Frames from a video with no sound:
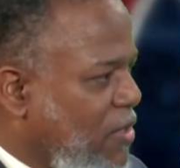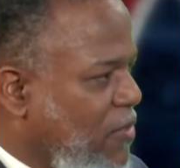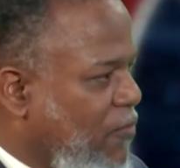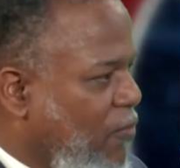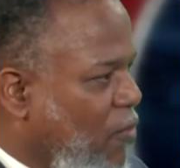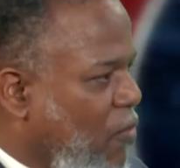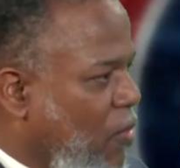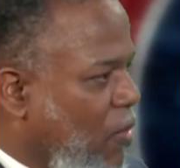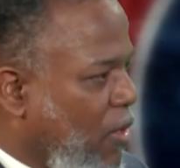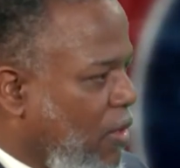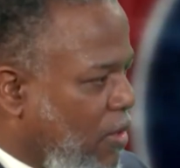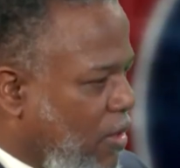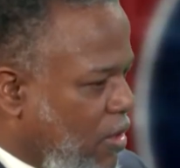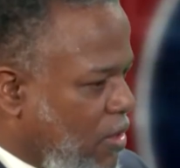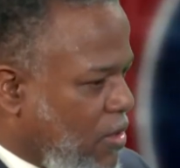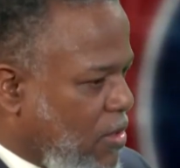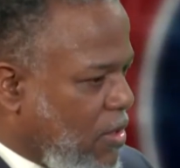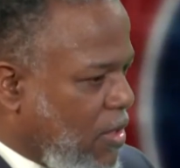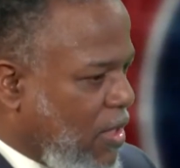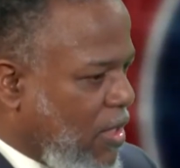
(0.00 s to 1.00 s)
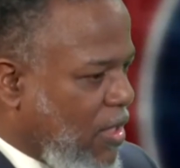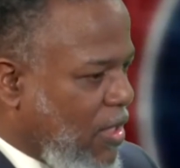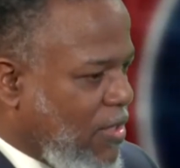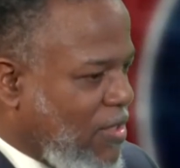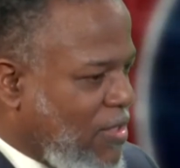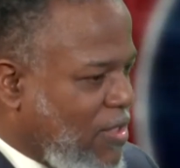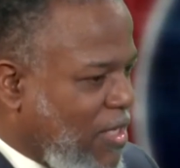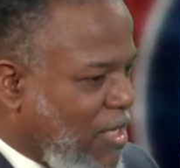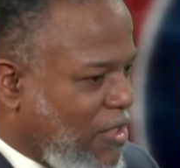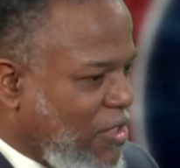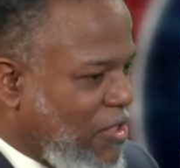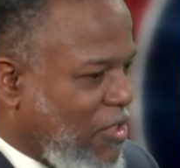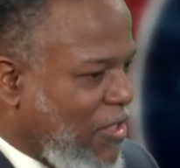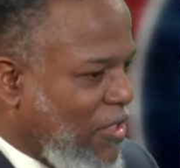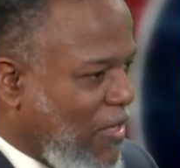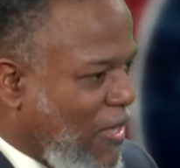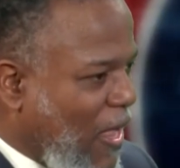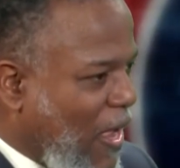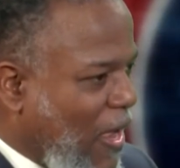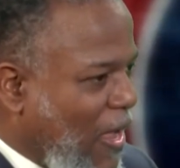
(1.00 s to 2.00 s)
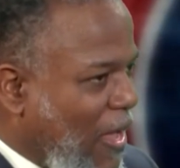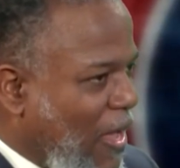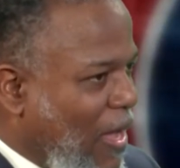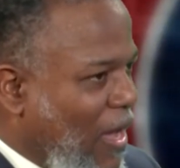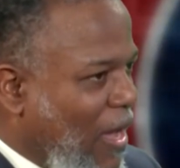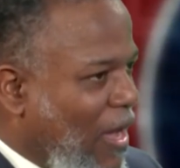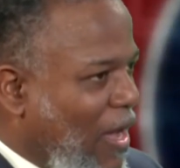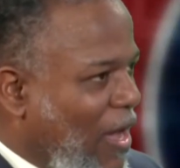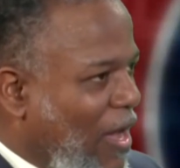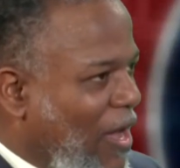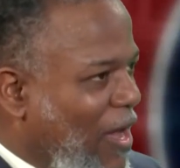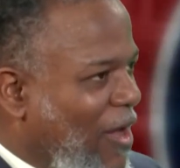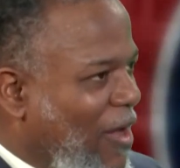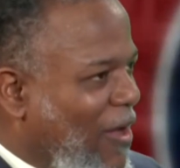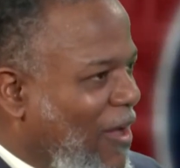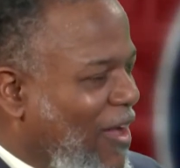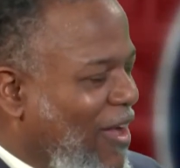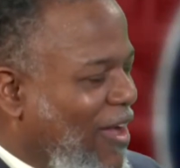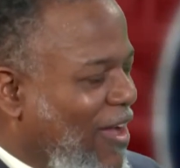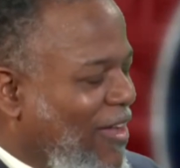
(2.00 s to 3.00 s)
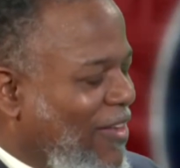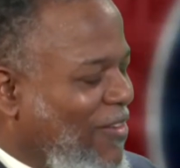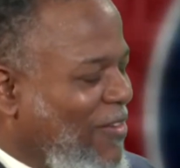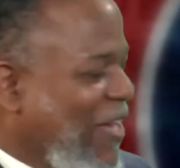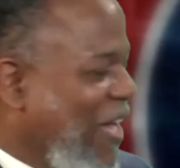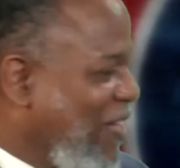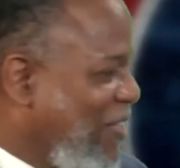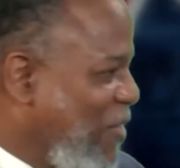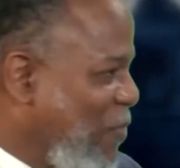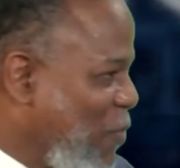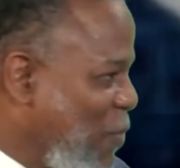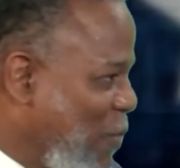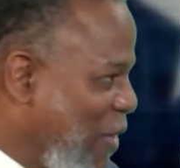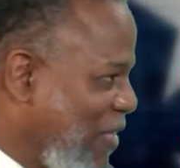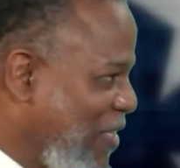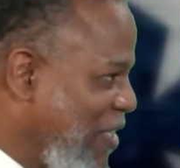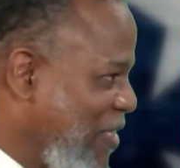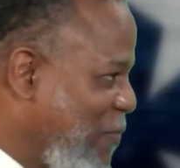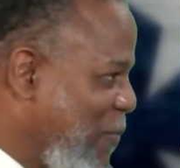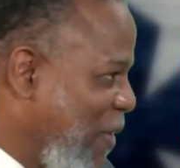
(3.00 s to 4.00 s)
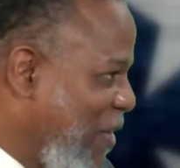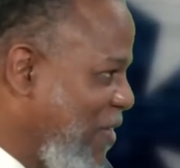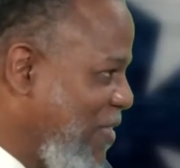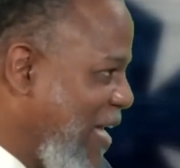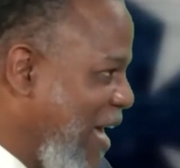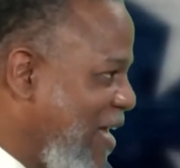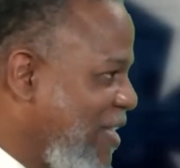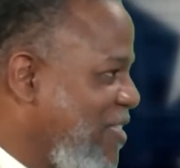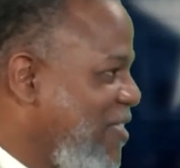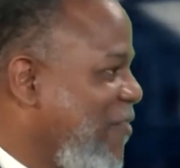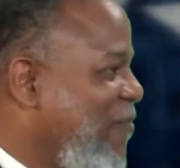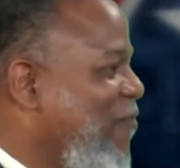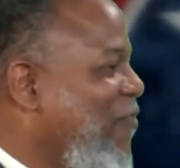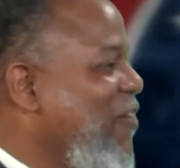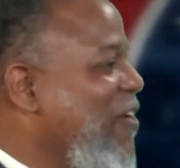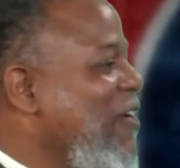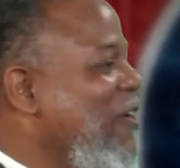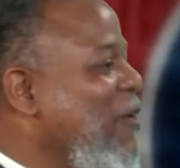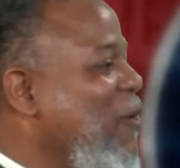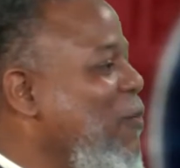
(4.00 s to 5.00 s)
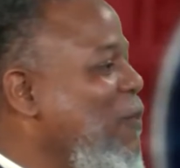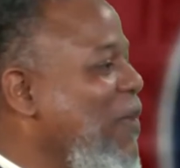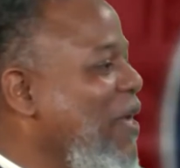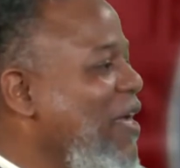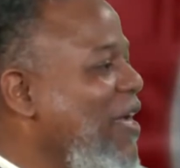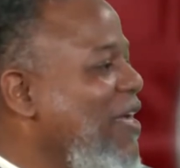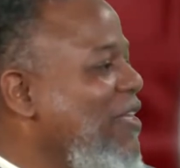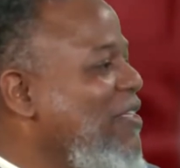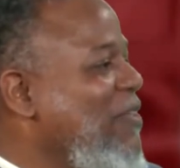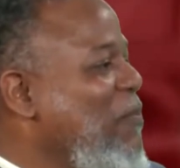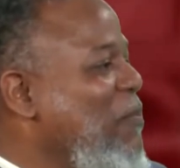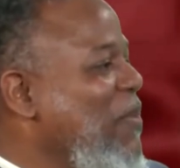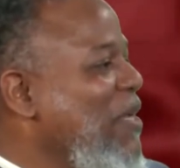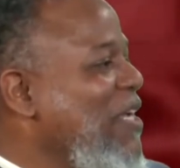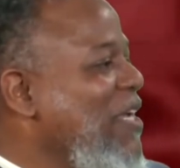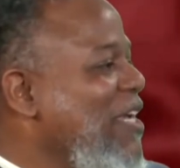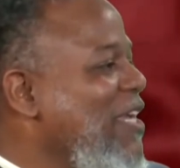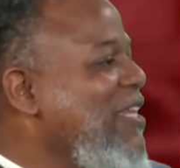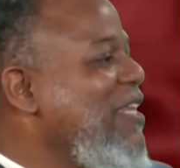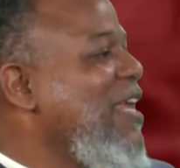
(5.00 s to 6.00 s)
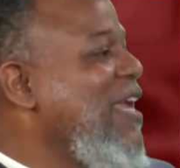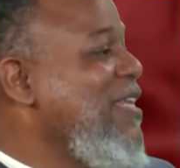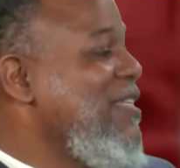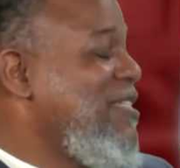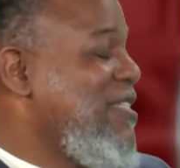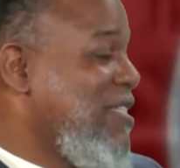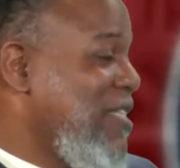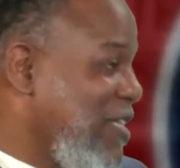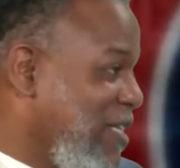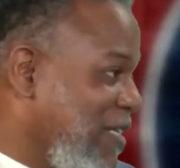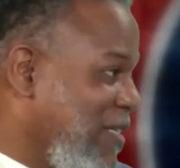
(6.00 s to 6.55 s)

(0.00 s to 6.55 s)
for this session, you got to tell me about the experience. How does it feel, man, to be in that seat?